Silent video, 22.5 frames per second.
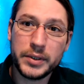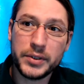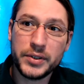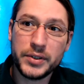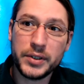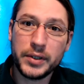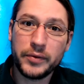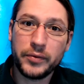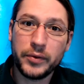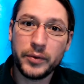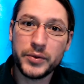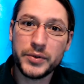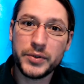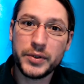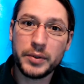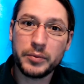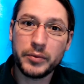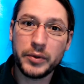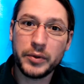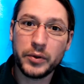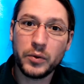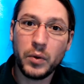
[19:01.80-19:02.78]
if it was
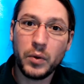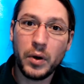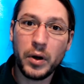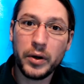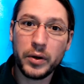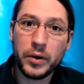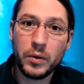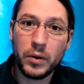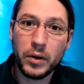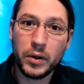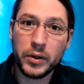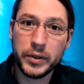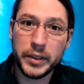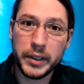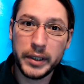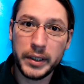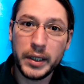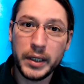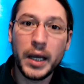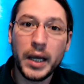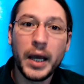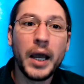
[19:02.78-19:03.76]
something in the water
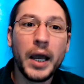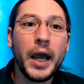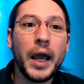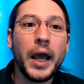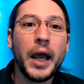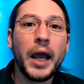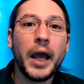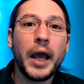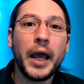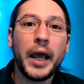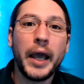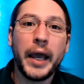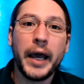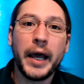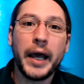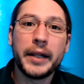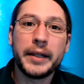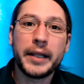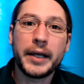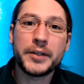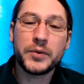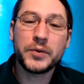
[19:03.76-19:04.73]
quality,
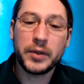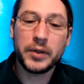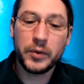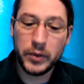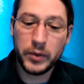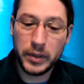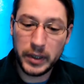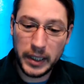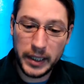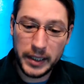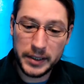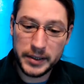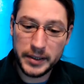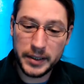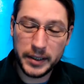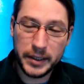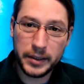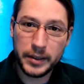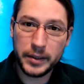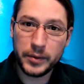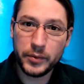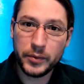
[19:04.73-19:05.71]
and that's when I realized
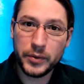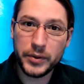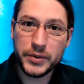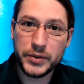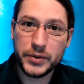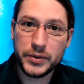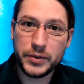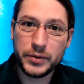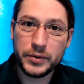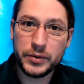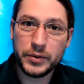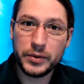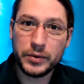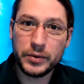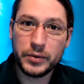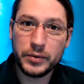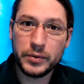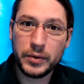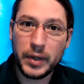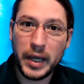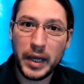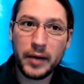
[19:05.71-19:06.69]
that it was
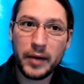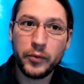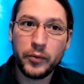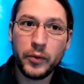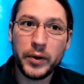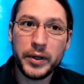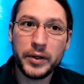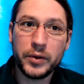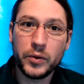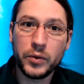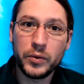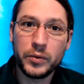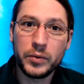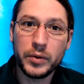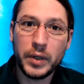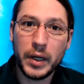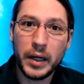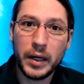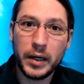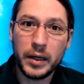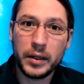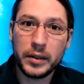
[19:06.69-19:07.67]
halfway
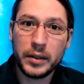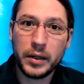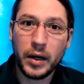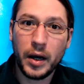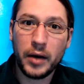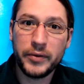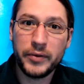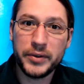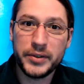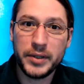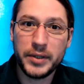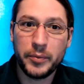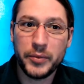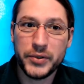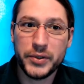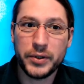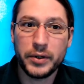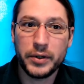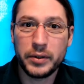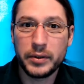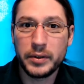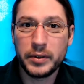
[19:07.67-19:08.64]
to coffee
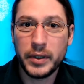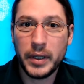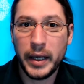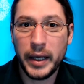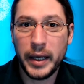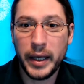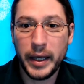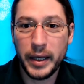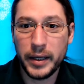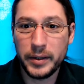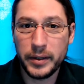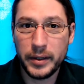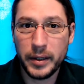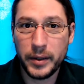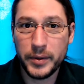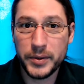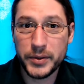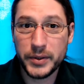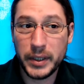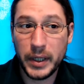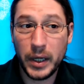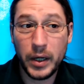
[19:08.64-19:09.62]
temperature, and I
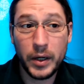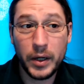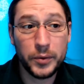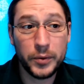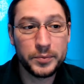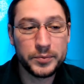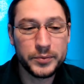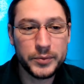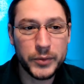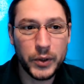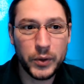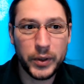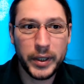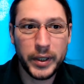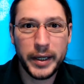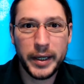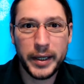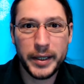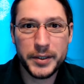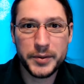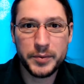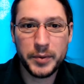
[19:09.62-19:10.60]
was like, oh, okay, I
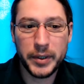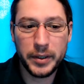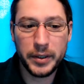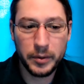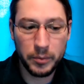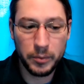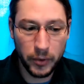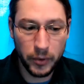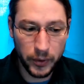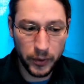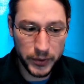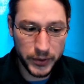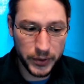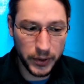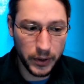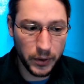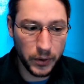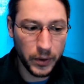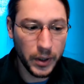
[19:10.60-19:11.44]
guess my heater broke. So